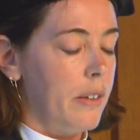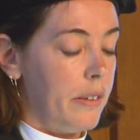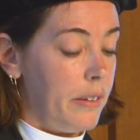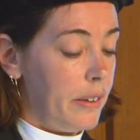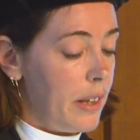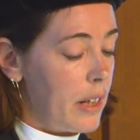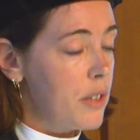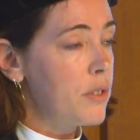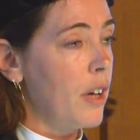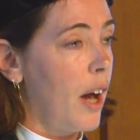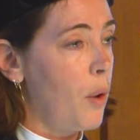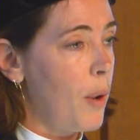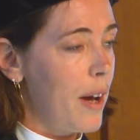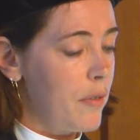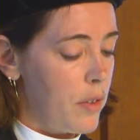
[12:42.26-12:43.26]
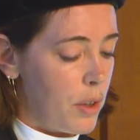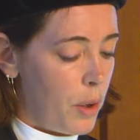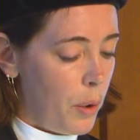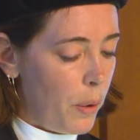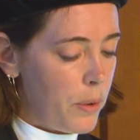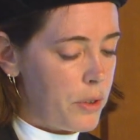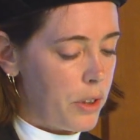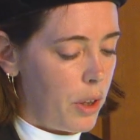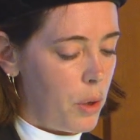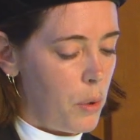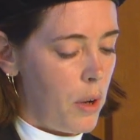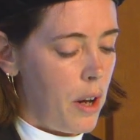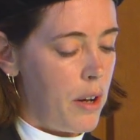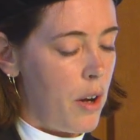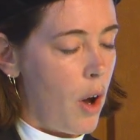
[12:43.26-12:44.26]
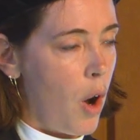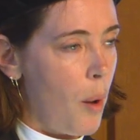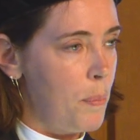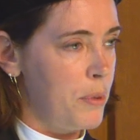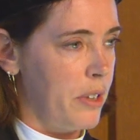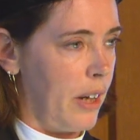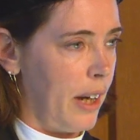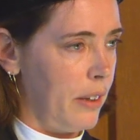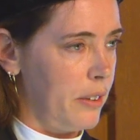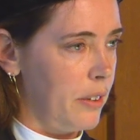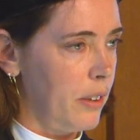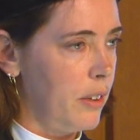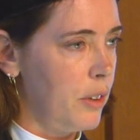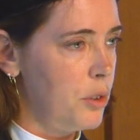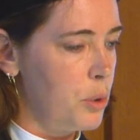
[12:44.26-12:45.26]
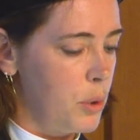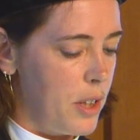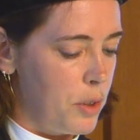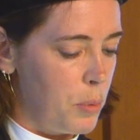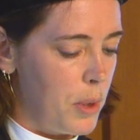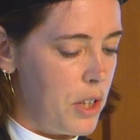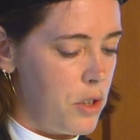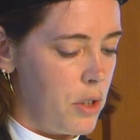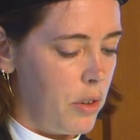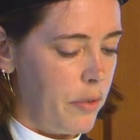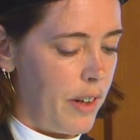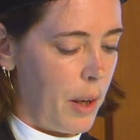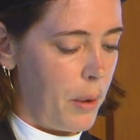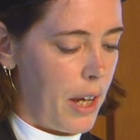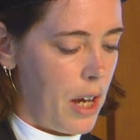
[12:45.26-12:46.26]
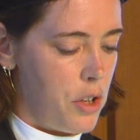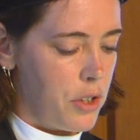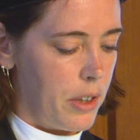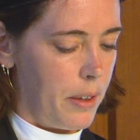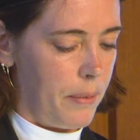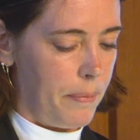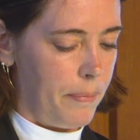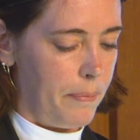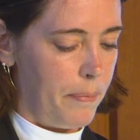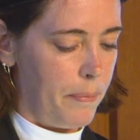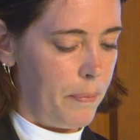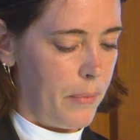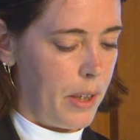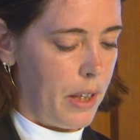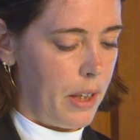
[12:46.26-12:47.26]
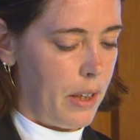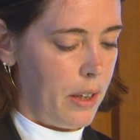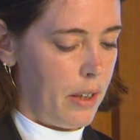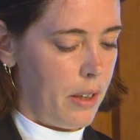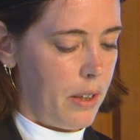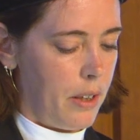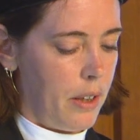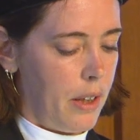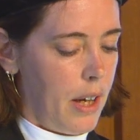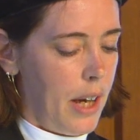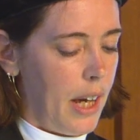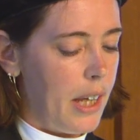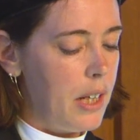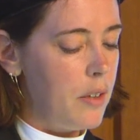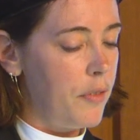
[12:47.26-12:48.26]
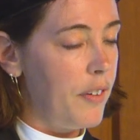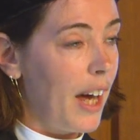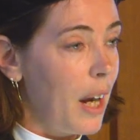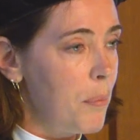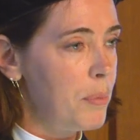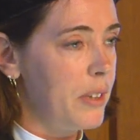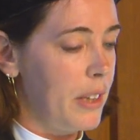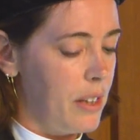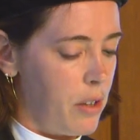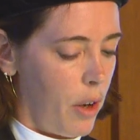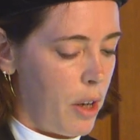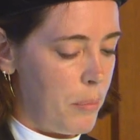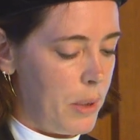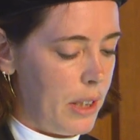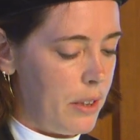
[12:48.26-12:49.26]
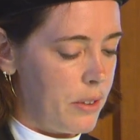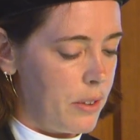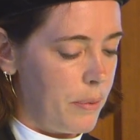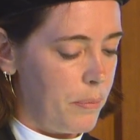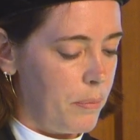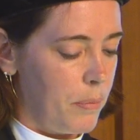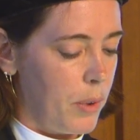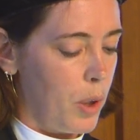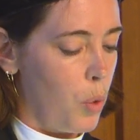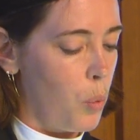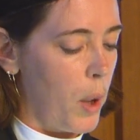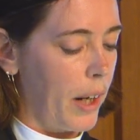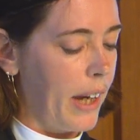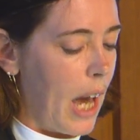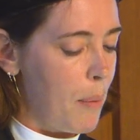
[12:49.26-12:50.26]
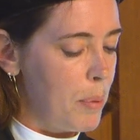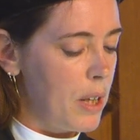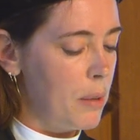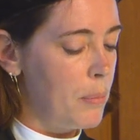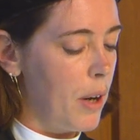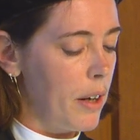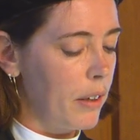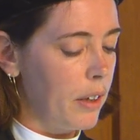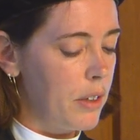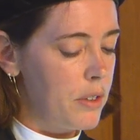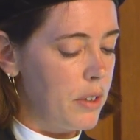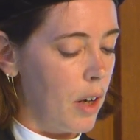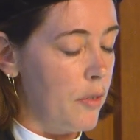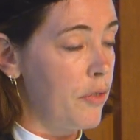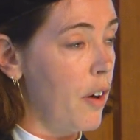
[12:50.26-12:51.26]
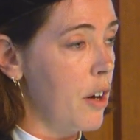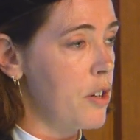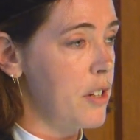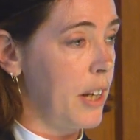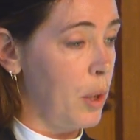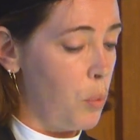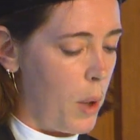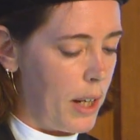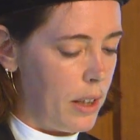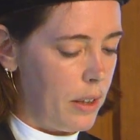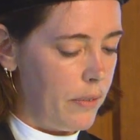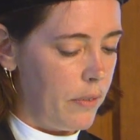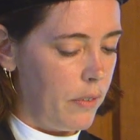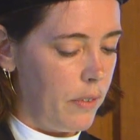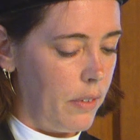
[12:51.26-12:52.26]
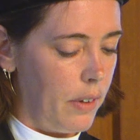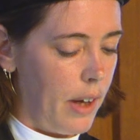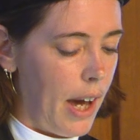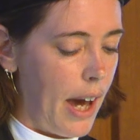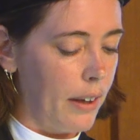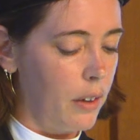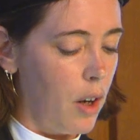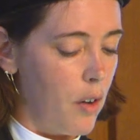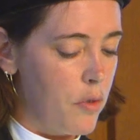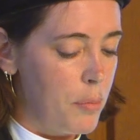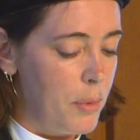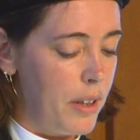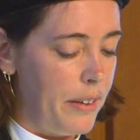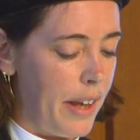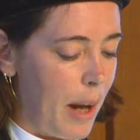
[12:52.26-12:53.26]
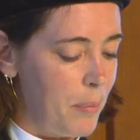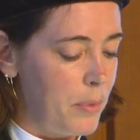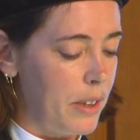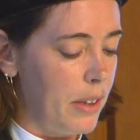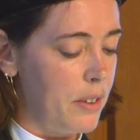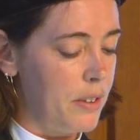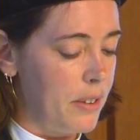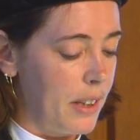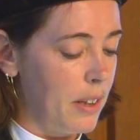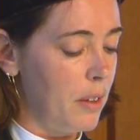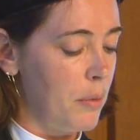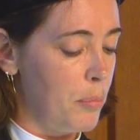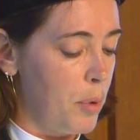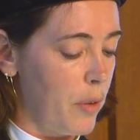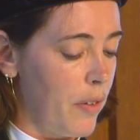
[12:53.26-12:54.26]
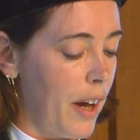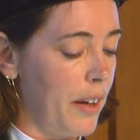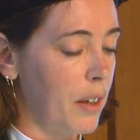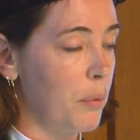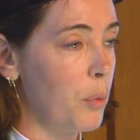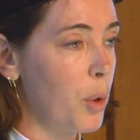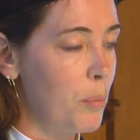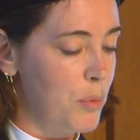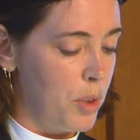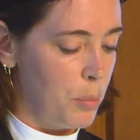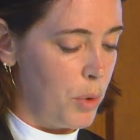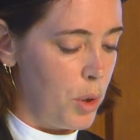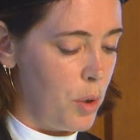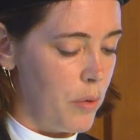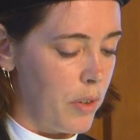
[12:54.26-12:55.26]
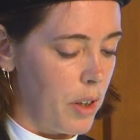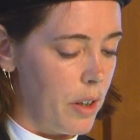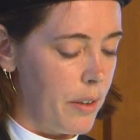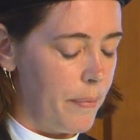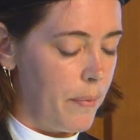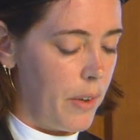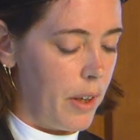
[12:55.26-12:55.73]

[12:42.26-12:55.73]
There is, however, also an upside to this regional variation. In developed economies, where capital markets are functioning well and government debt is still providing room to maneuver,